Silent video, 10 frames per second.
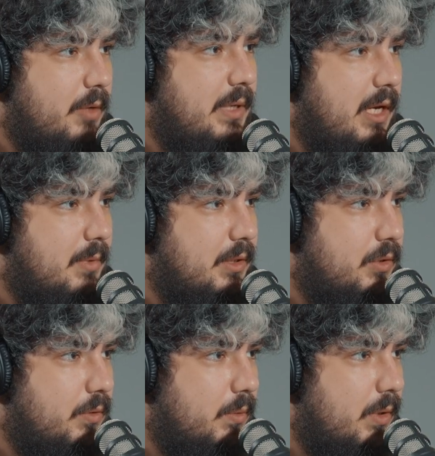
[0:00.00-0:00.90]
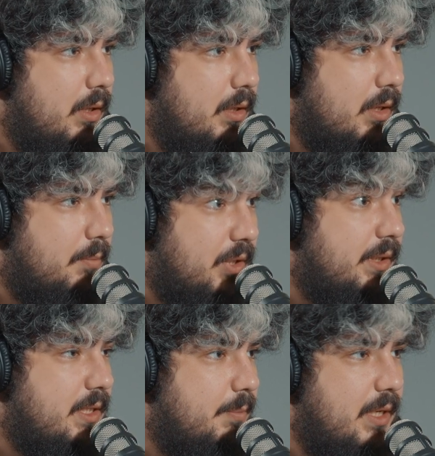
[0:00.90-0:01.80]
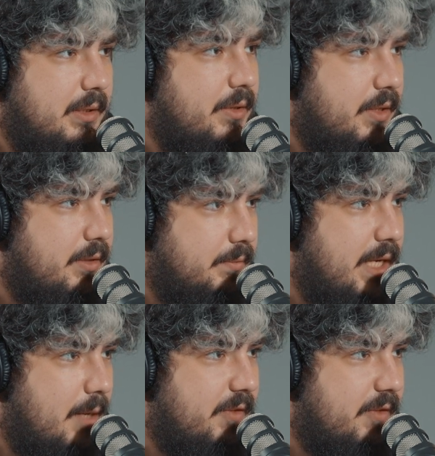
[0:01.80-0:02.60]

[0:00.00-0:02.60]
will be able to participate in the game